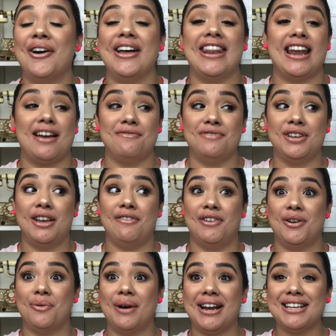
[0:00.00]
And I've given
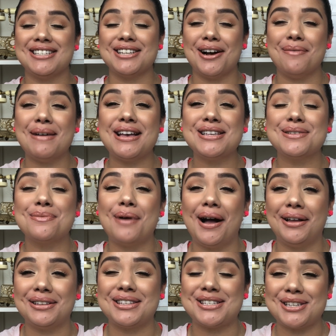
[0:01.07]
away some as
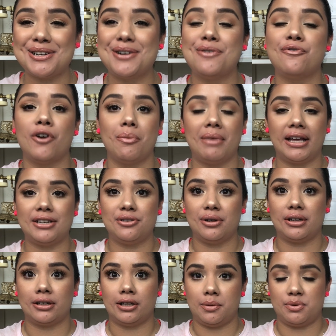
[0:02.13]
well too, from like
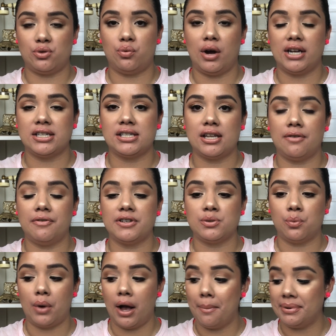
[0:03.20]
doing lip swatch stuff as
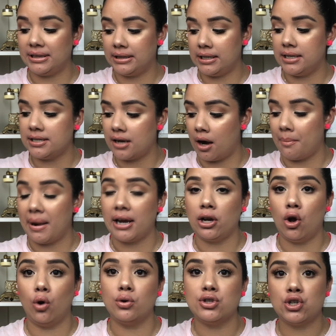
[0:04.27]
well. But these are my
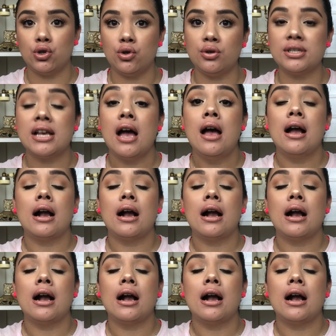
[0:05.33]
go-tos.